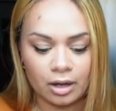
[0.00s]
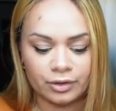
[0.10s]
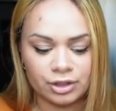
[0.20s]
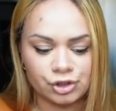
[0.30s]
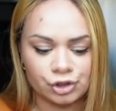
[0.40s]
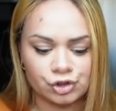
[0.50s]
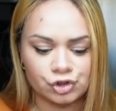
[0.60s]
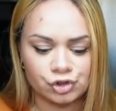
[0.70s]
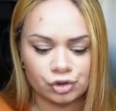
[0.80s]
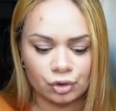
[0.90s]
These are
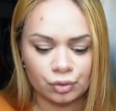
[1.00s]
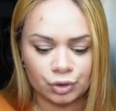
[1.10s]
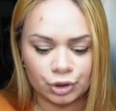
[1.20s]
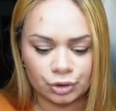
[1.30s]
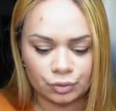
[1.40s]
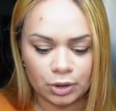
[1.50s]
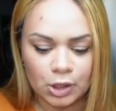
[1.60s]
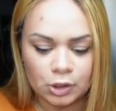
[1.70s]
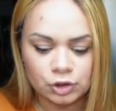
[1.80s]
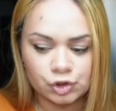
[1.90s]
so cute.
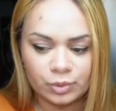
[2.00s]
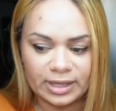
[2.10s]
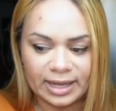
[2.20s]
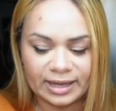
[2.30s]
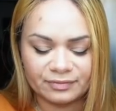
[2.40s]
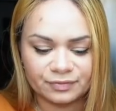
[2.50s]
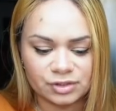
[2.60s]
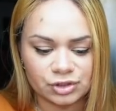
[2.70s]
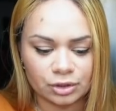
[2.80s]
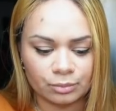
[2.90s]
So we have
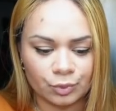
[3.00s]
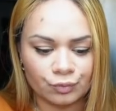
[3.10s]
some